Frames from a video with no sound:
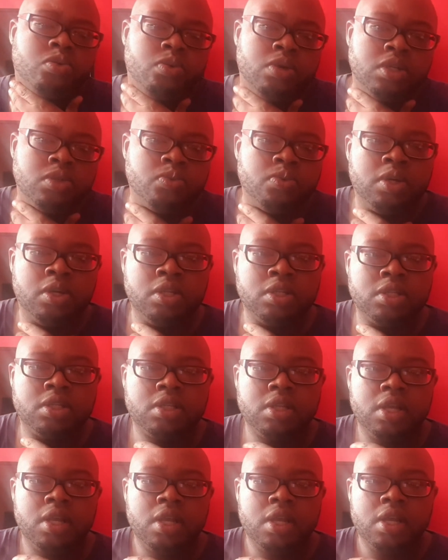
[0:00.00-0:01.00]

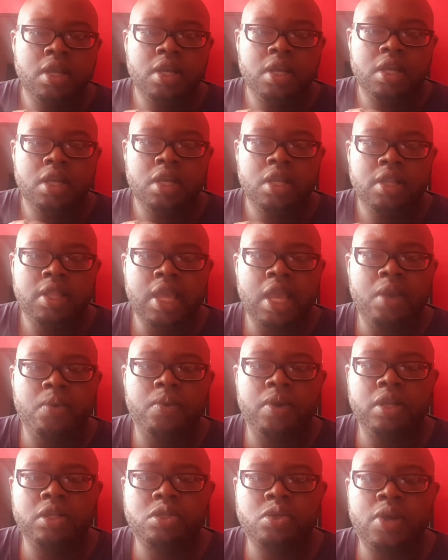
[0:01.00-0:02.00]
was they
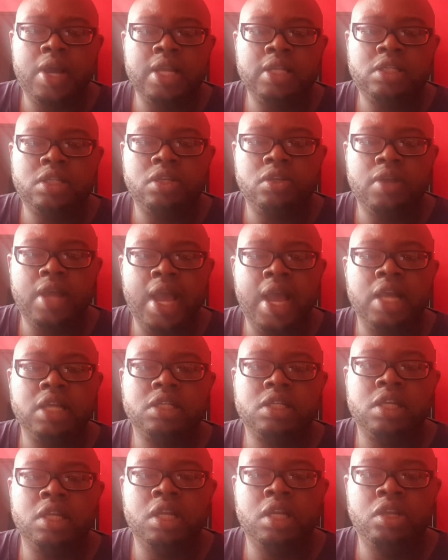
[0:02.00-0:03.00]
were trying to
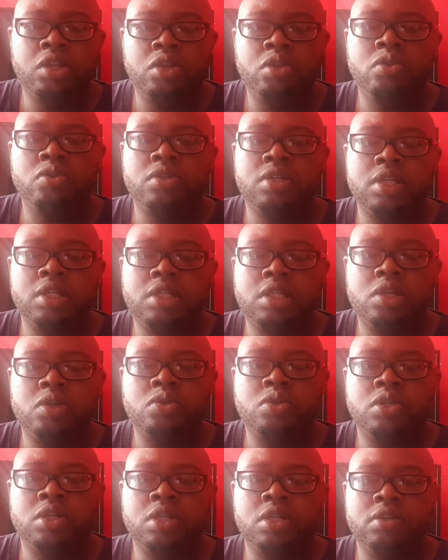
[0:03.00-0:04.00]
actually use the
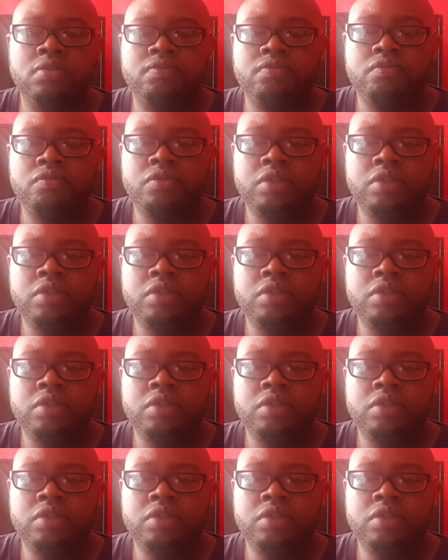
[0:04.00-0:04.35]
children.